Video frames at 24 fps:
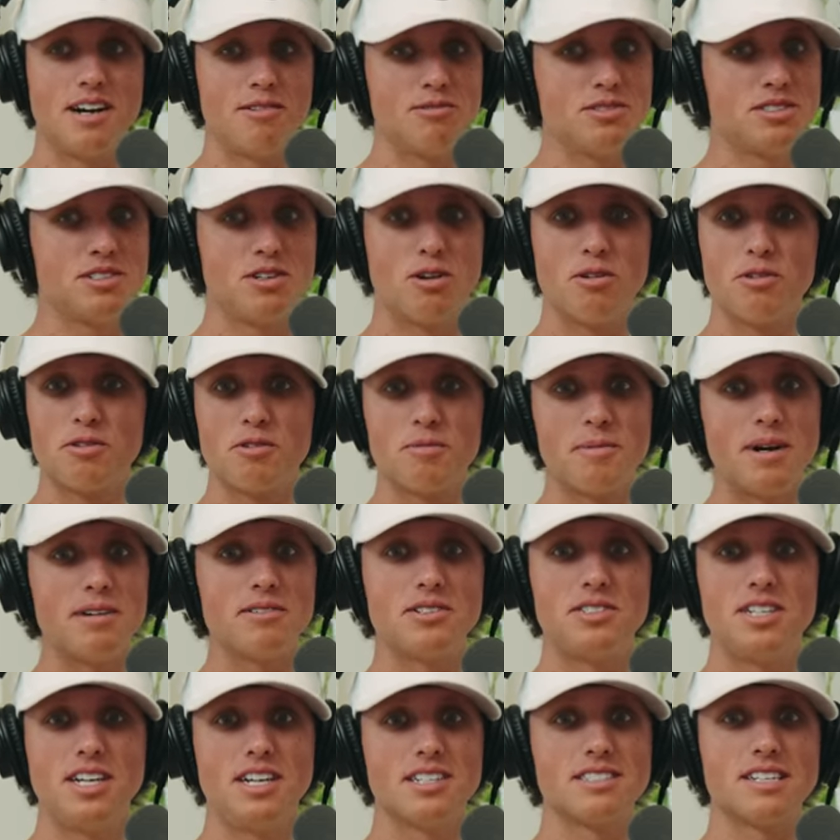I was going through my
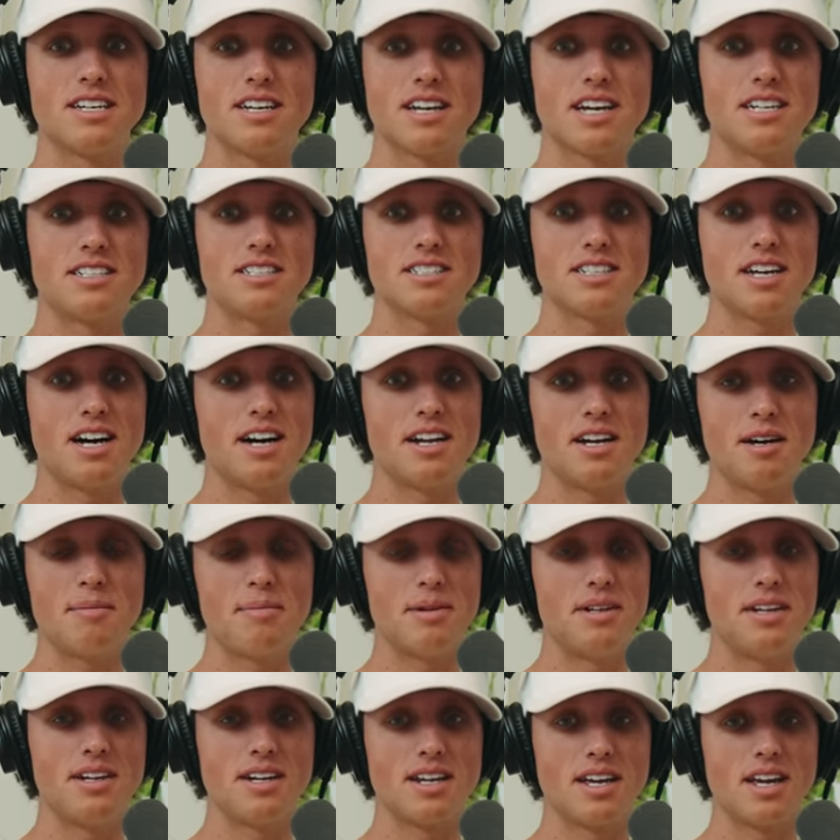routine. It's not like I just got up
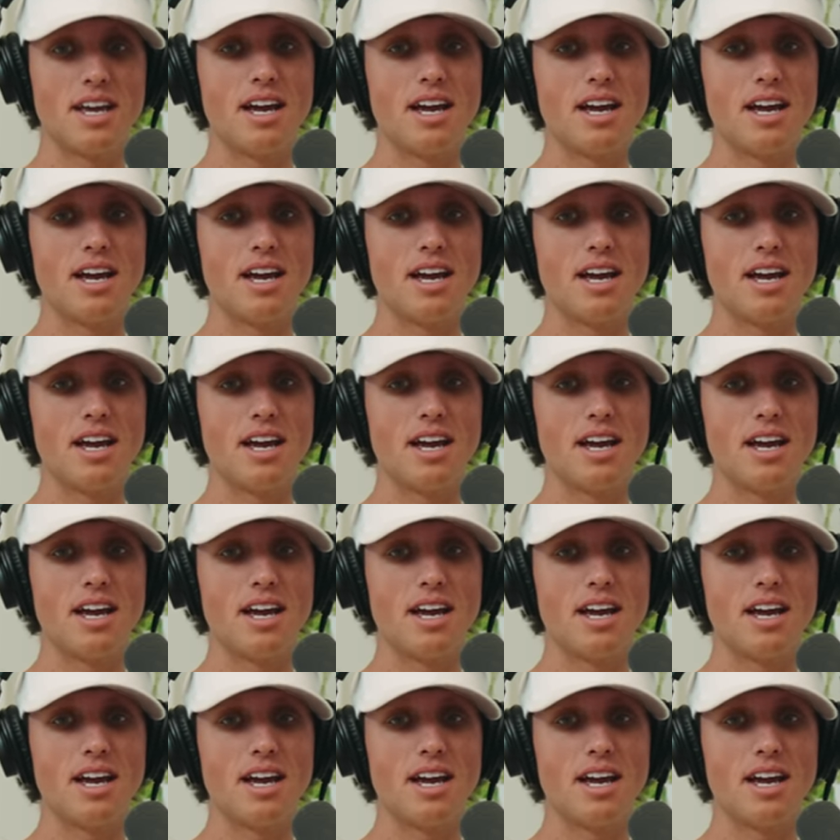and didn't